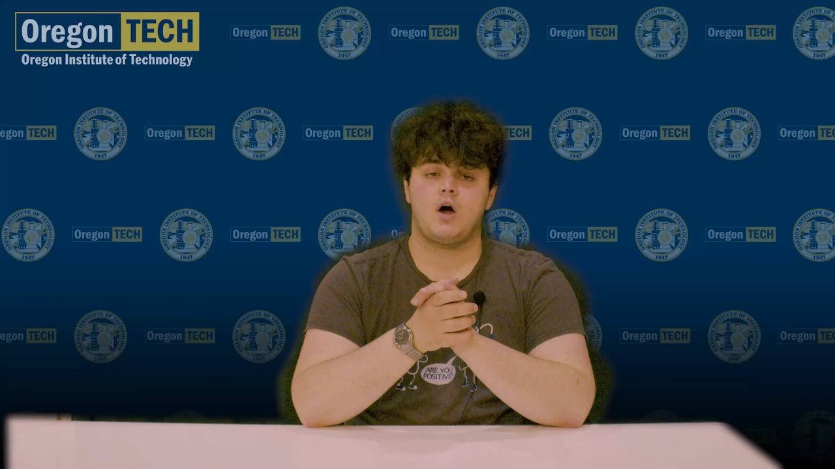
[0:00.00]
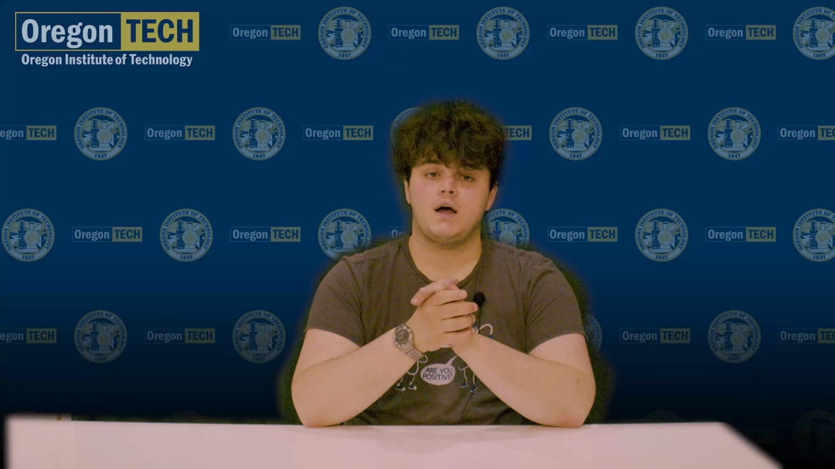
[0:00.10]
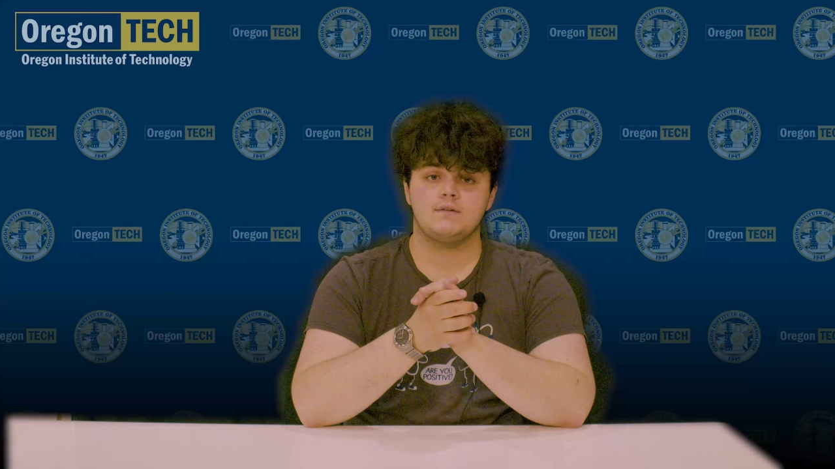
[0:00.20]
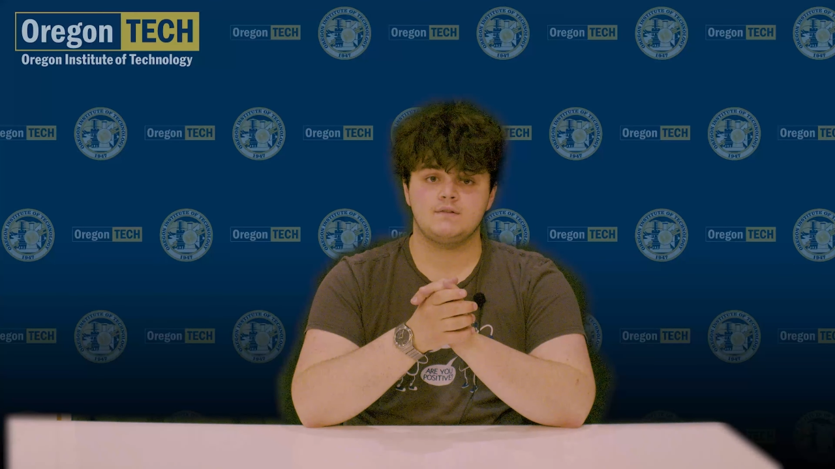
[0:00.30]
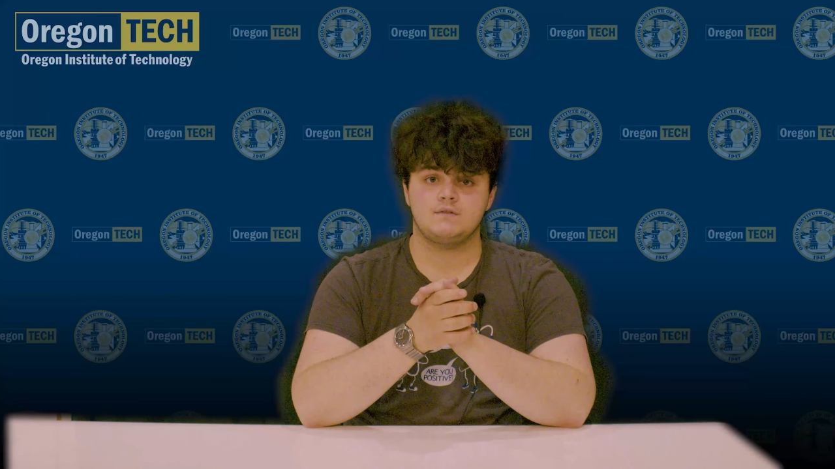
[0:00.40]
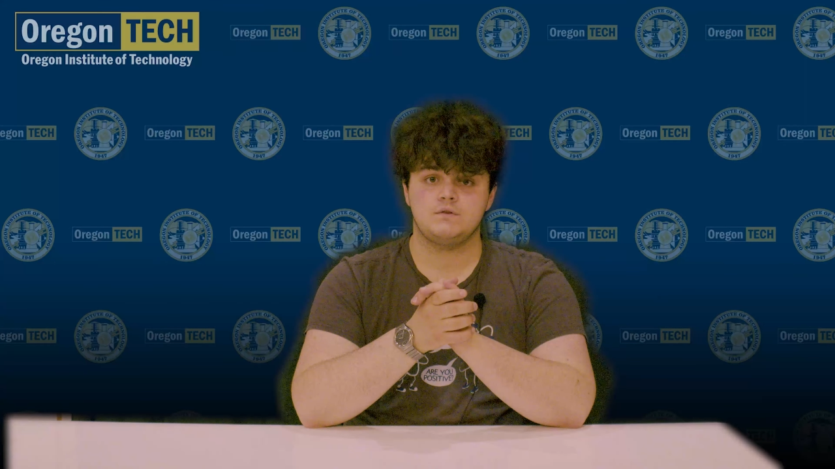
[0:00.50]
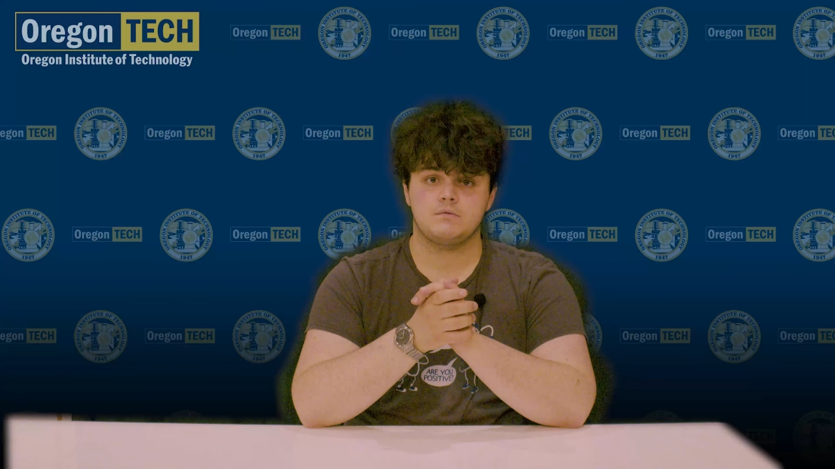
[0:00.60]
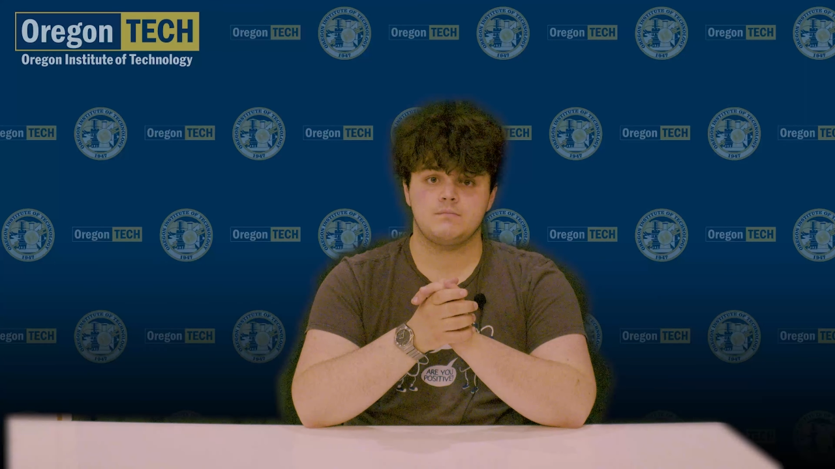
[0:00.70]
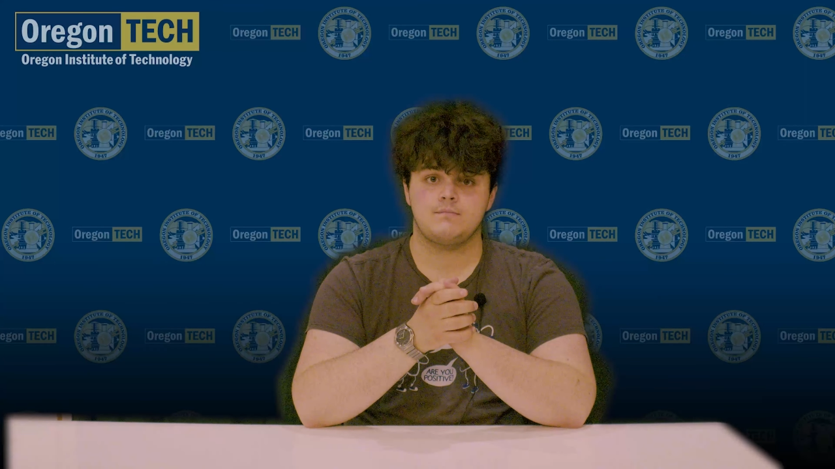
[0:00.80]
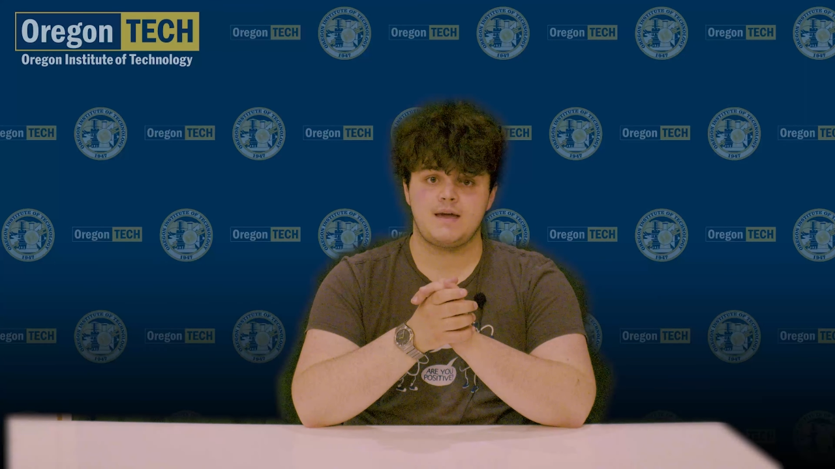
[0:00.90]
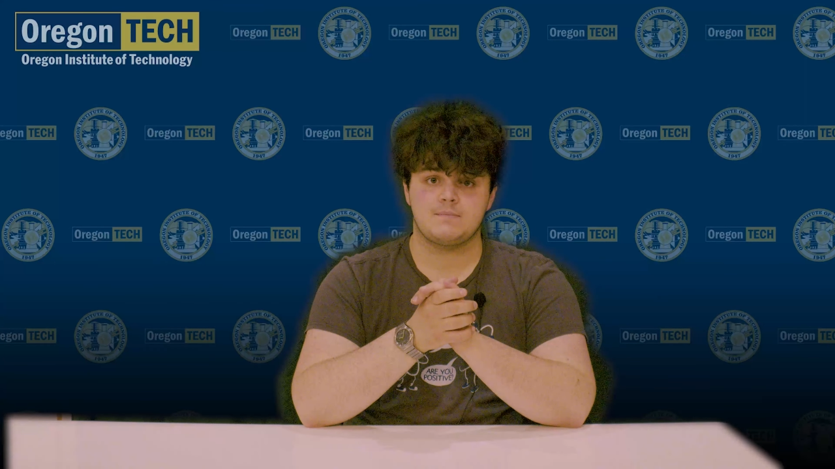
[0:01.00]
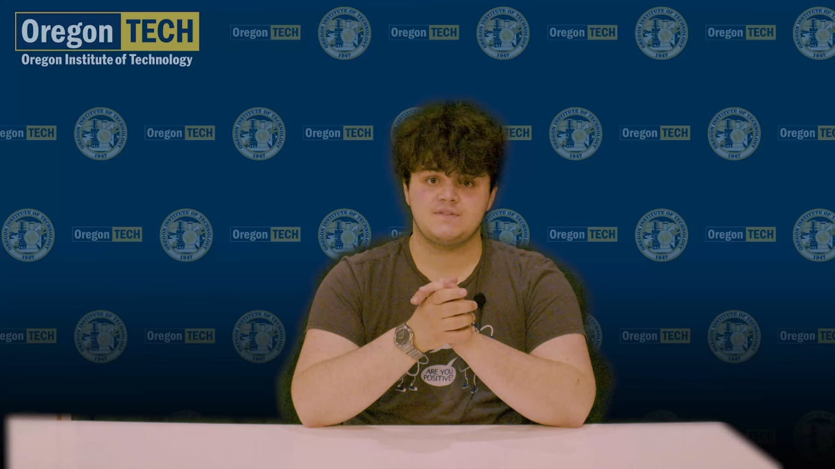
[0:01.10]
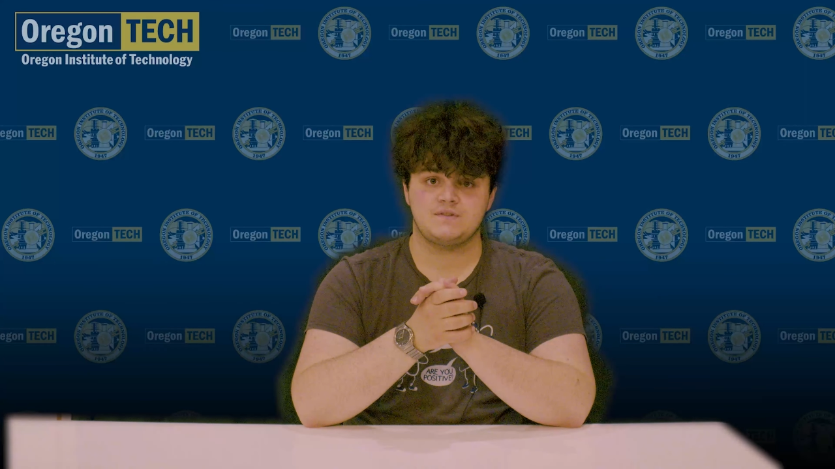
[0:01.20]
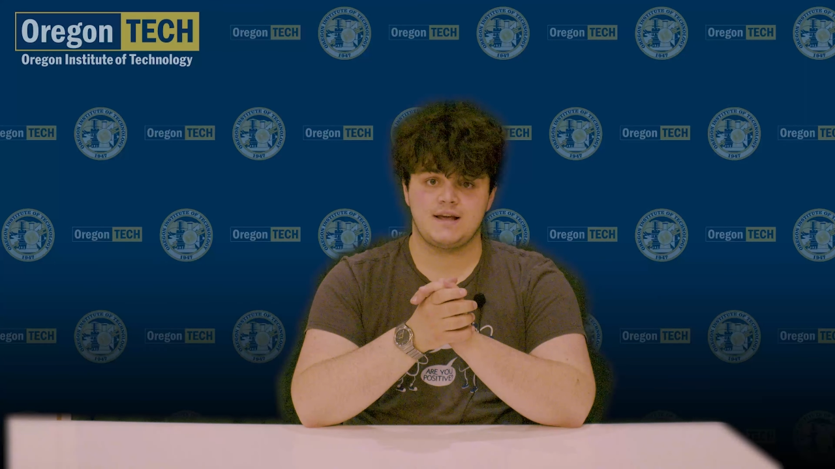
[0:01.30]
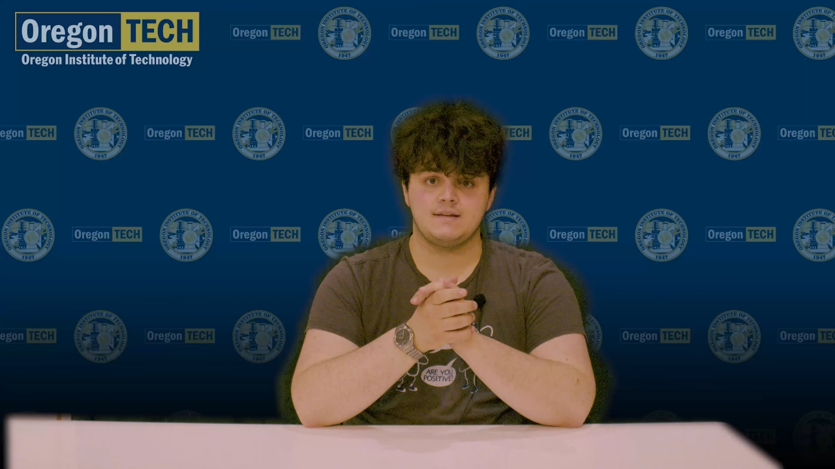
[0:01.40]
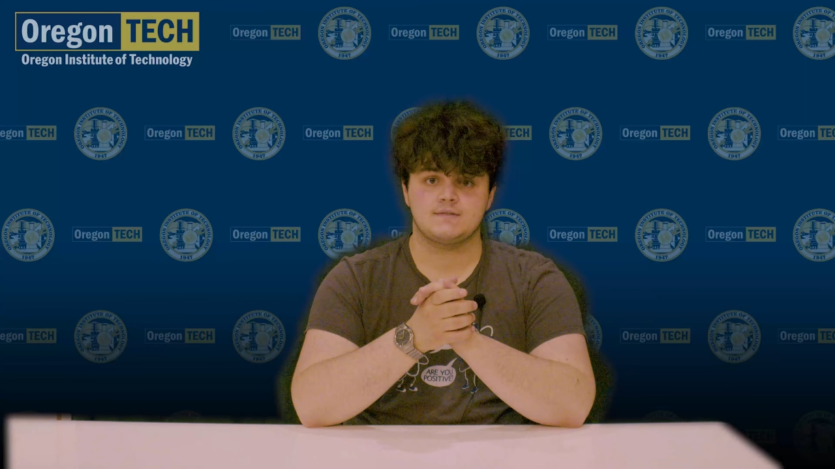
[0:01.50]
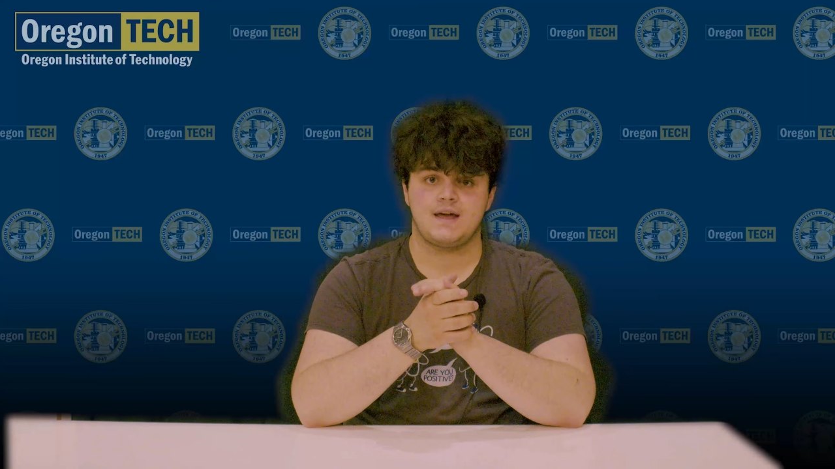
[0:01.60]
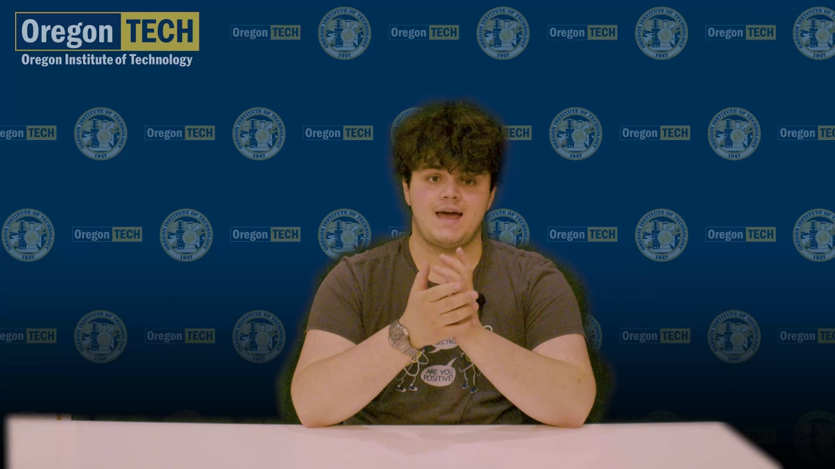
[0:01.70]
causes you to make mistakes,